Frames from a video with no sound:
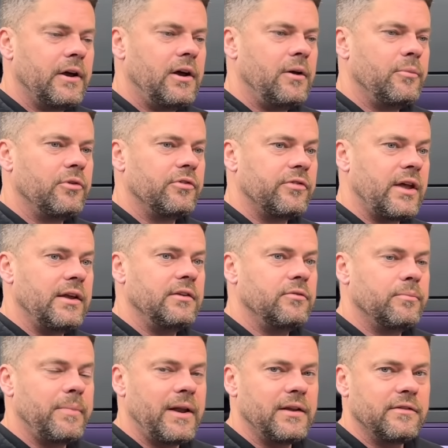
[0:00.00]
Because they
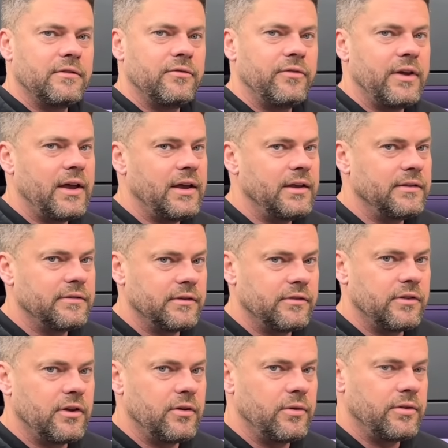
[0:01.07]
balance the V8s. That's
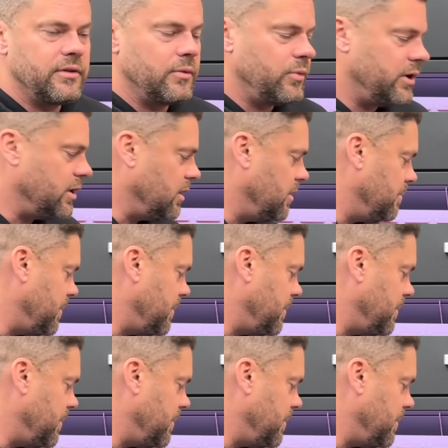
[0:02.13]
the only thing we can't